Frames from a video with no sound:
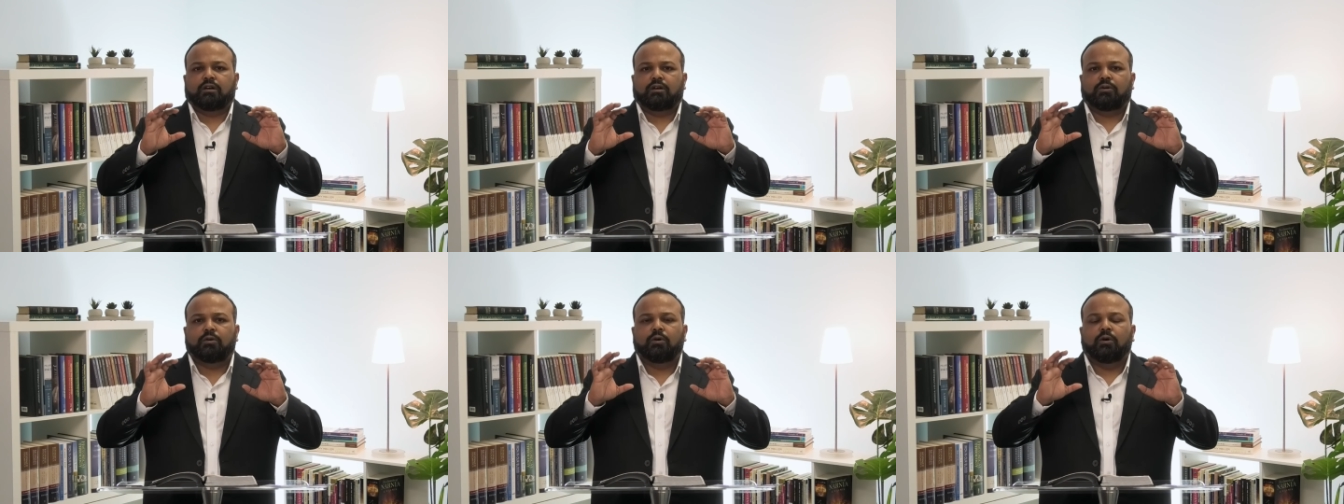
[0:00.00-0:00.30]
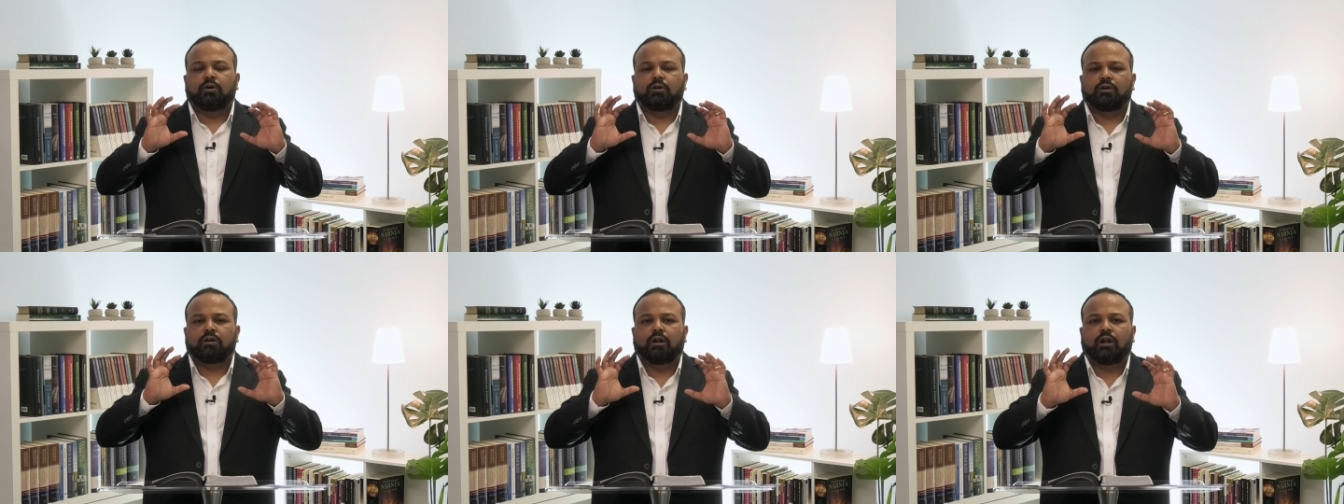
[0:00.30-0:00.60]

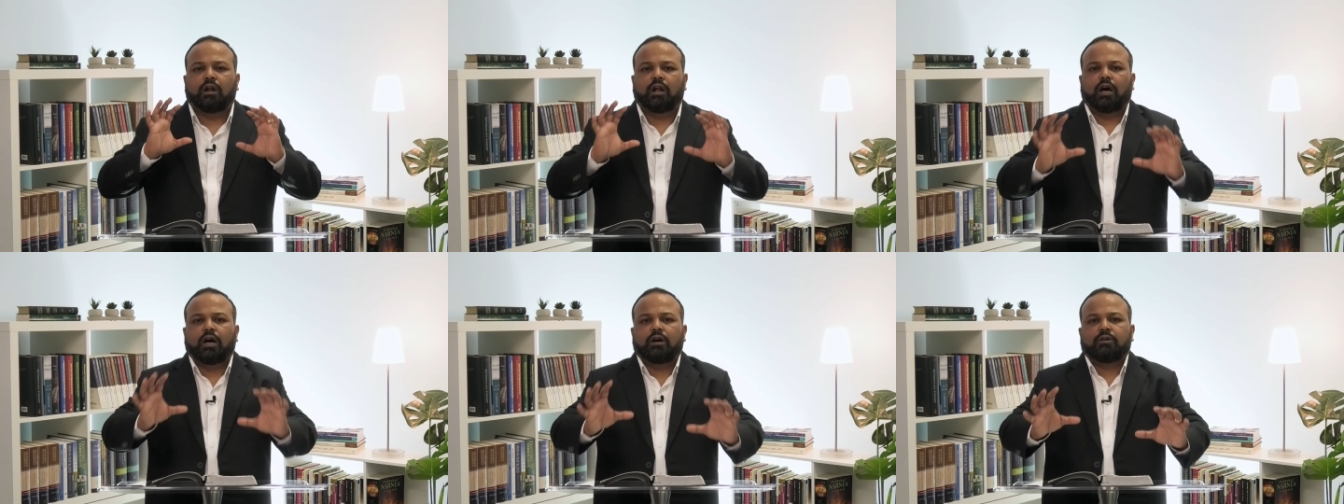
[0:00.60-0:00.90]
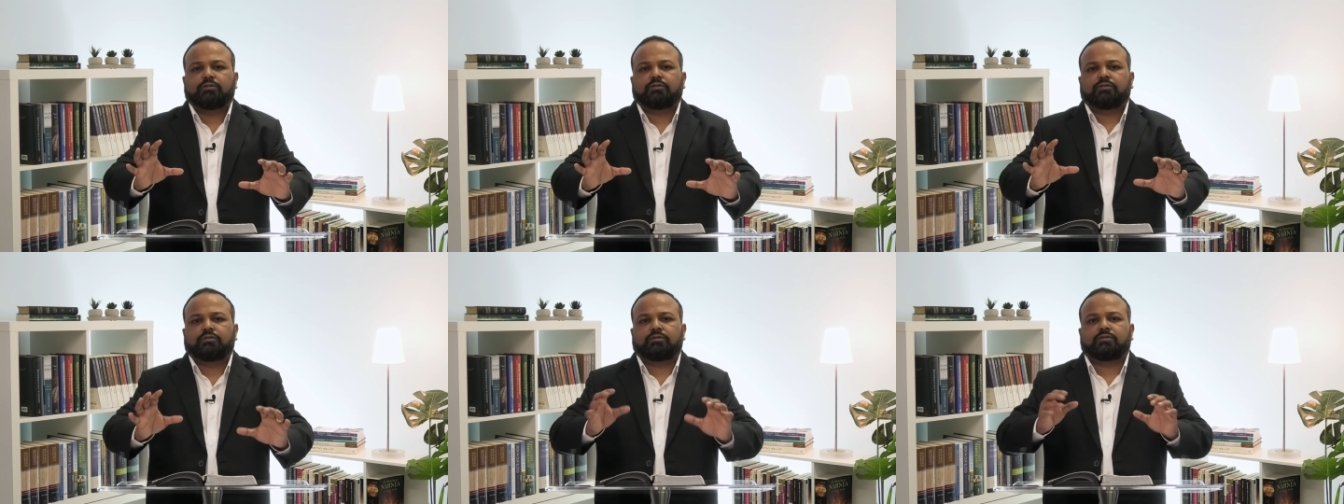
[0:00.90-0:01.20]
God
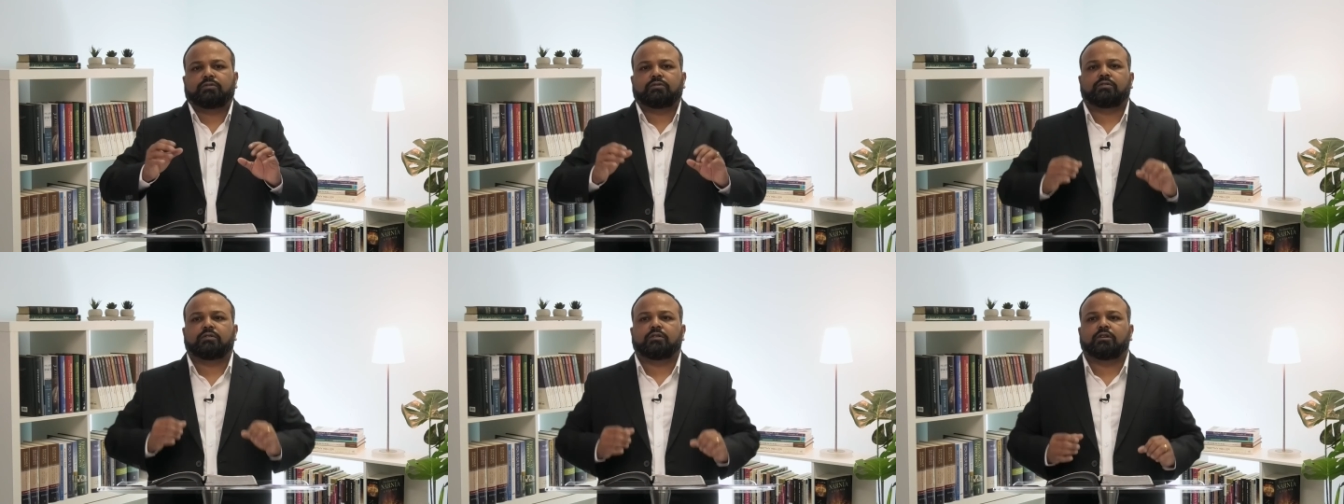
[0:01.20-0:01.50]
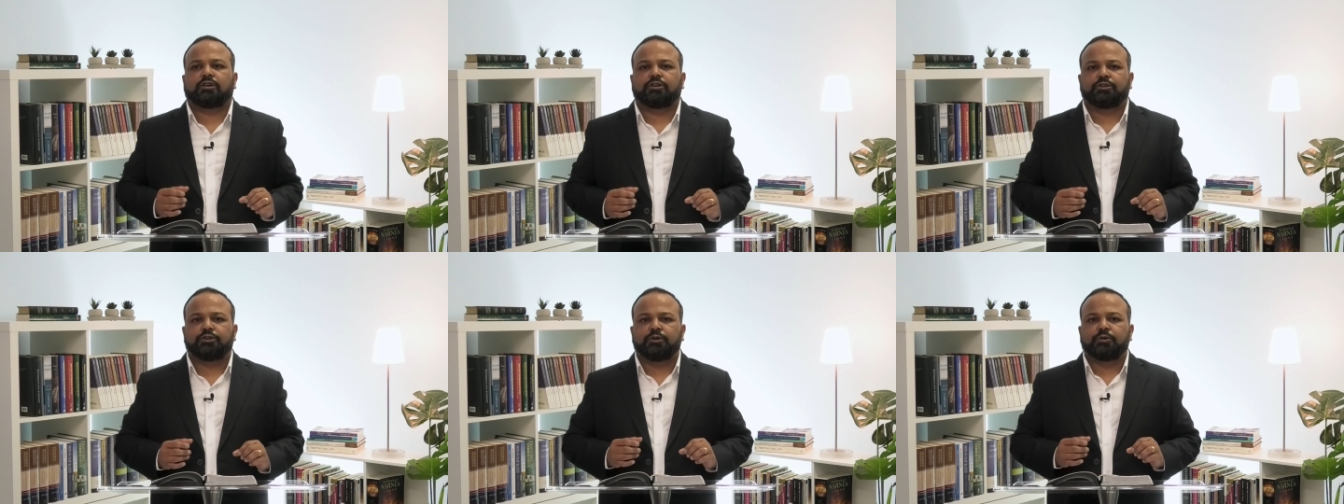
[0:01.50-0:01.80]
loves
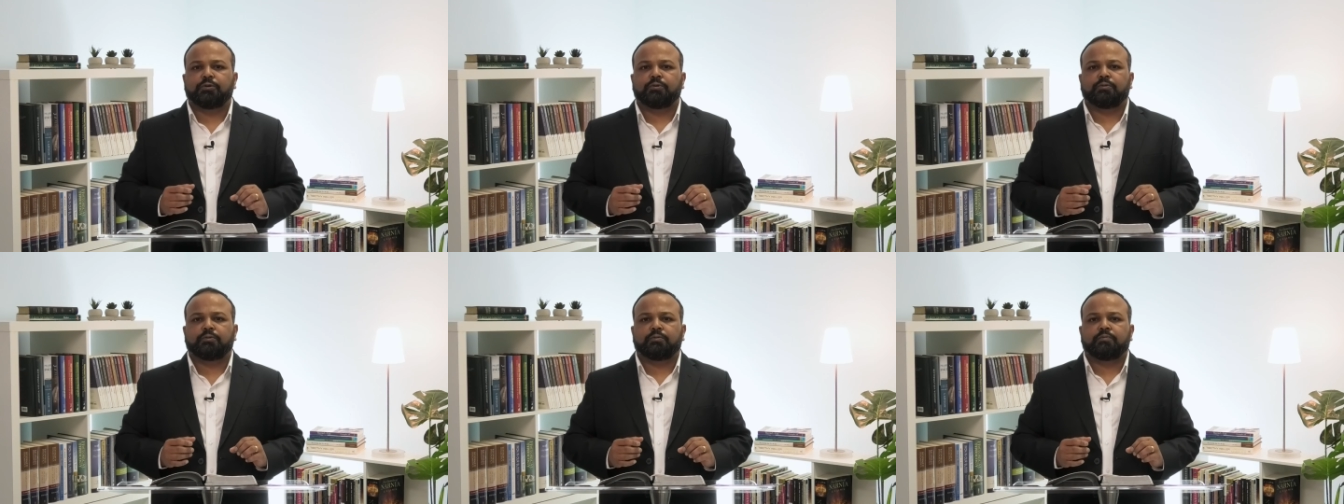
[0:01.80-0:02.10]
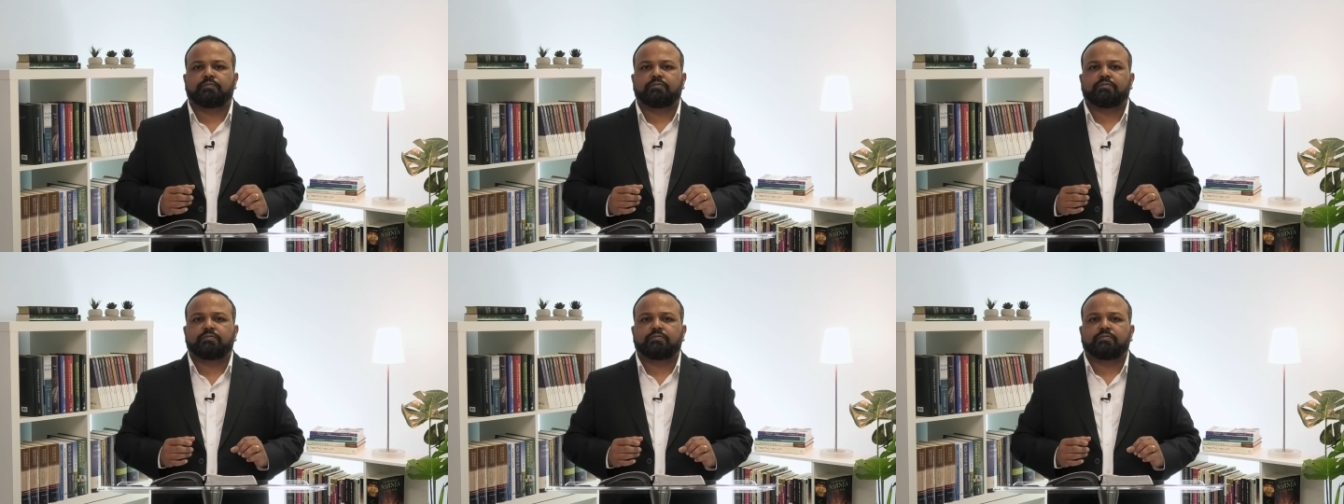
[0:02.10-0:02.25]
you